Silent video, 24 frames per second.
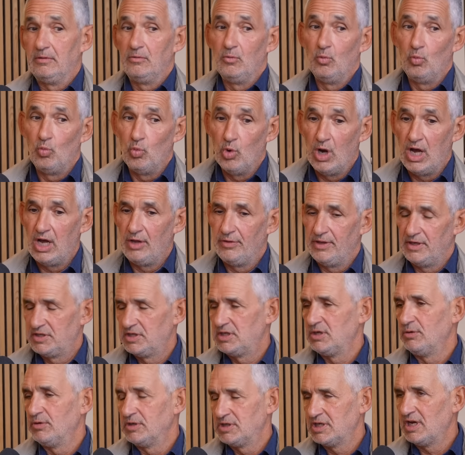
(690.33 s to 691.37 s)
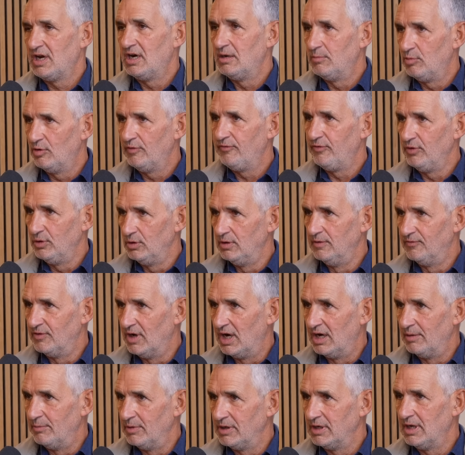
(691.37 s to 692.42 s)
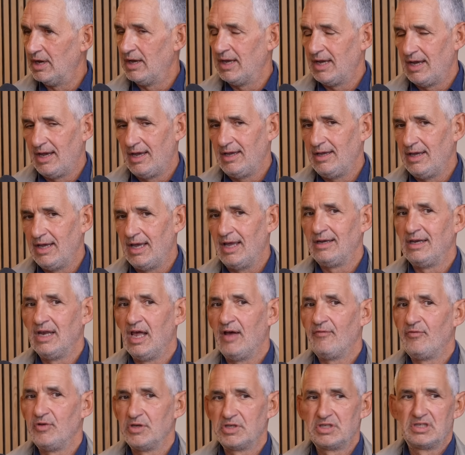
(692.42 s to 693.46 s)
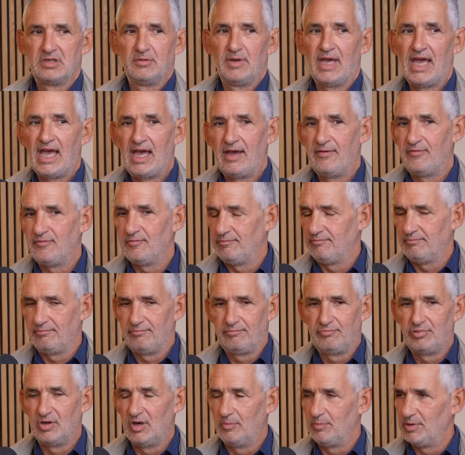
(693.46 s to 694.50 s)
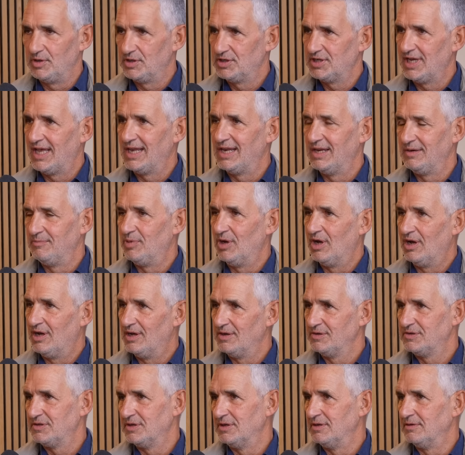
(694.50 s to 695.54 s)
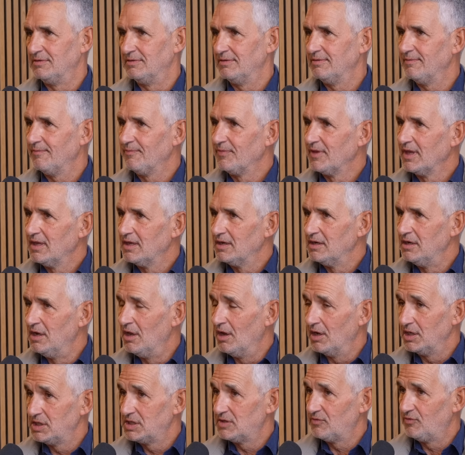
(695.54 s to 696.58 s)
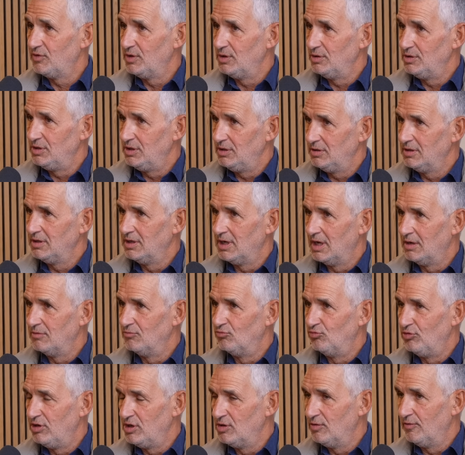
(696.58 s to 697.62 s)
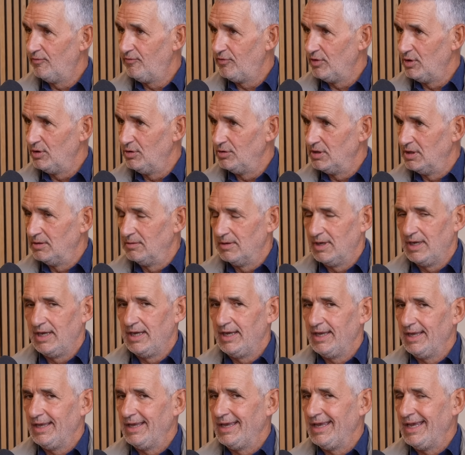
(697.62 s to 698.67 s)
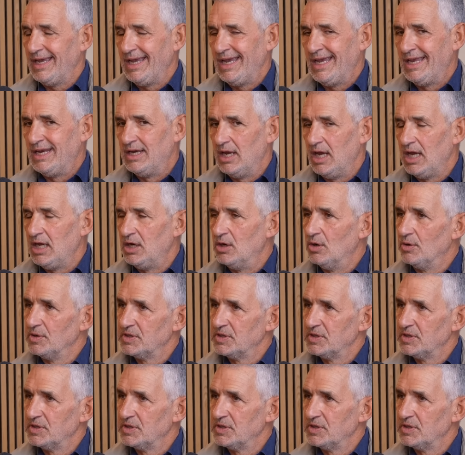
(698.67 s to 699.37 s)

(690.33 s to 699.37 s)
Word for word: while there's still a terrible food environment. Yeah. I, would love us to have proper salad bars and nice food, you, you know, real food in, in, in